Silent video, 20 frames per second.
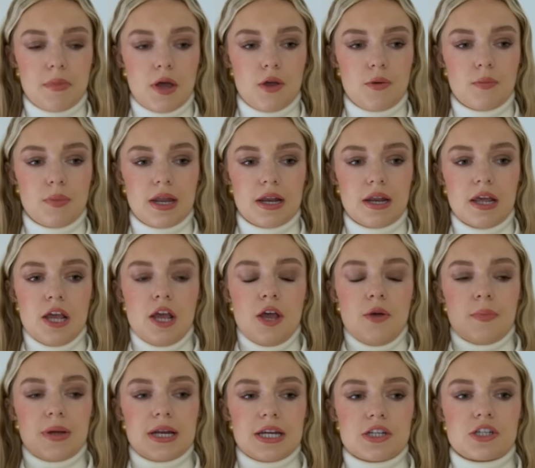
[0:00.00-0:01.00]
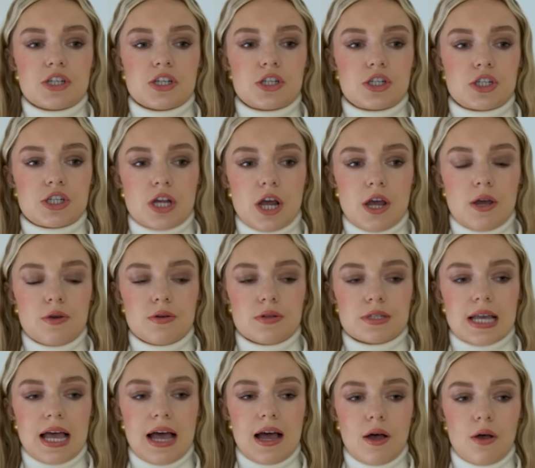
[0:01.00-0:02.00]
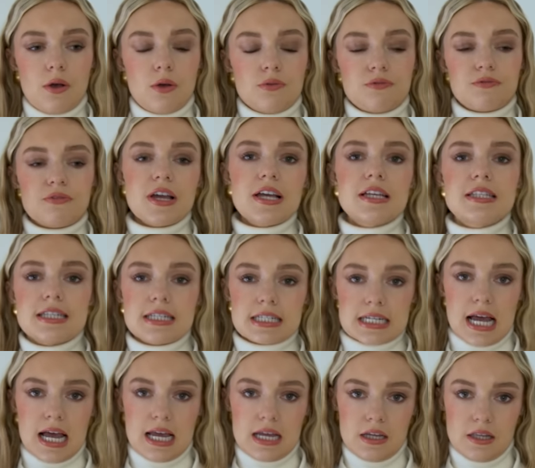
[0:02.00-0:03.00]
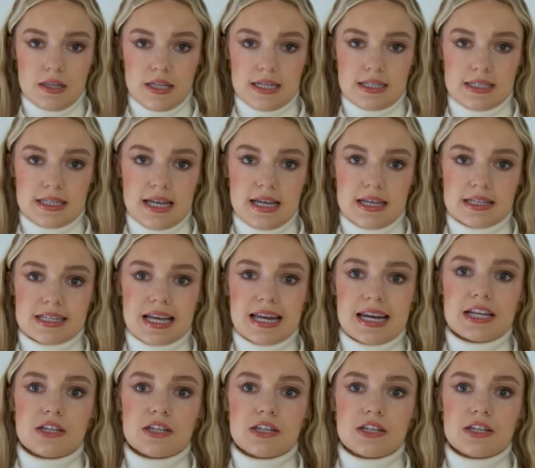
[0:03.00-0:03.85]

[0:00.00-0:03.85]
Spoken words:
moment. But it just shows how versatile this is, and